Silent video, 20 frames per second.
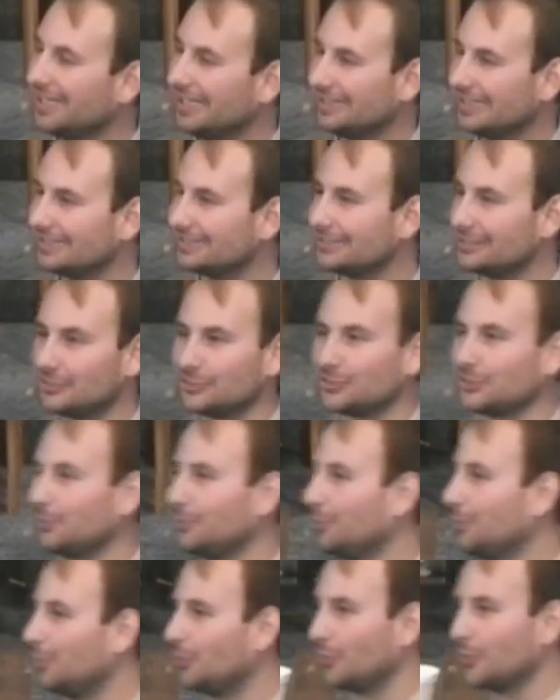This is just a
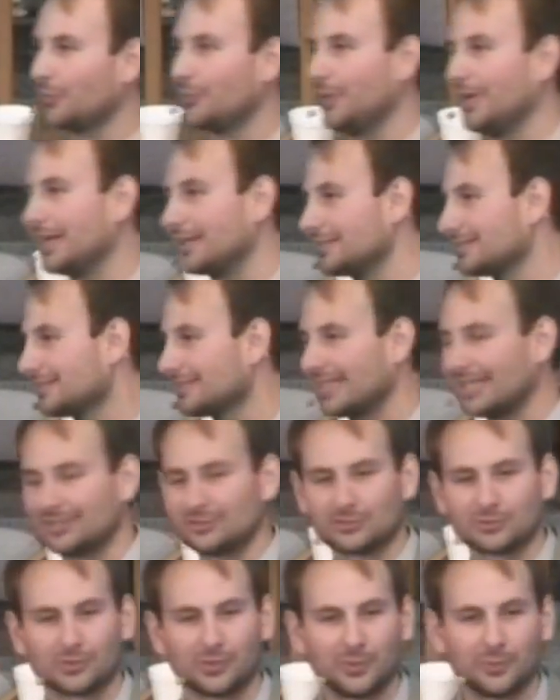real quick
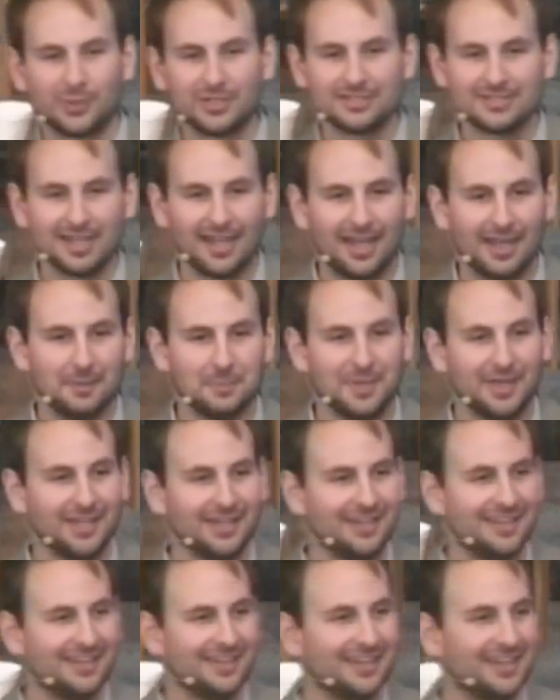side story. One time,
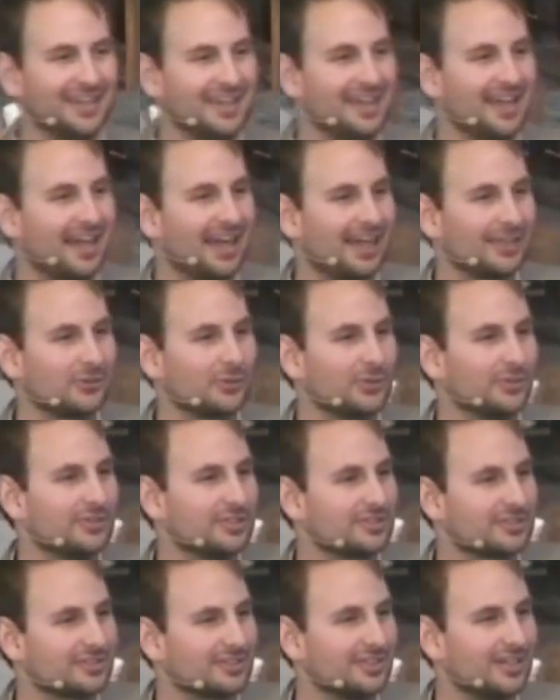I told
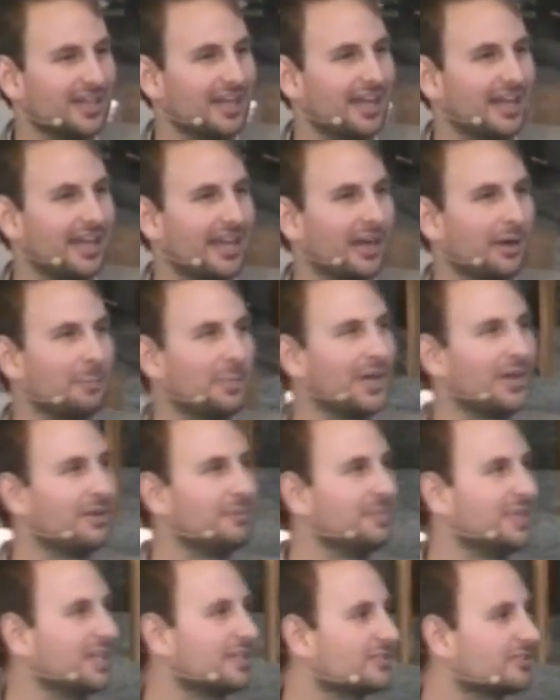this at our
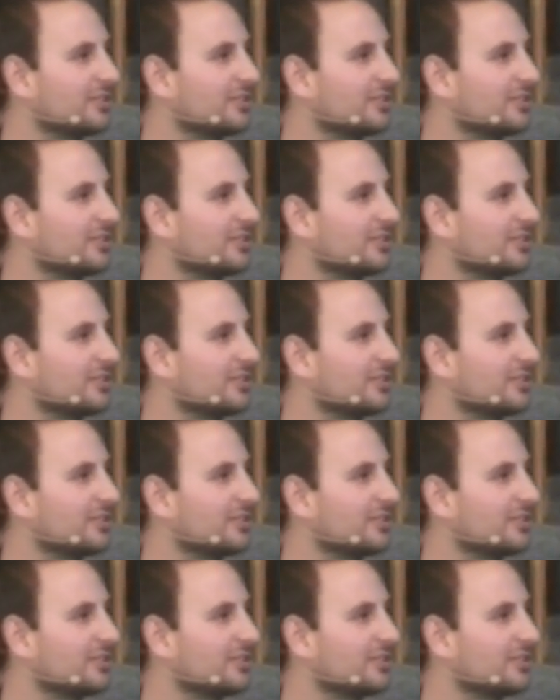parent meeting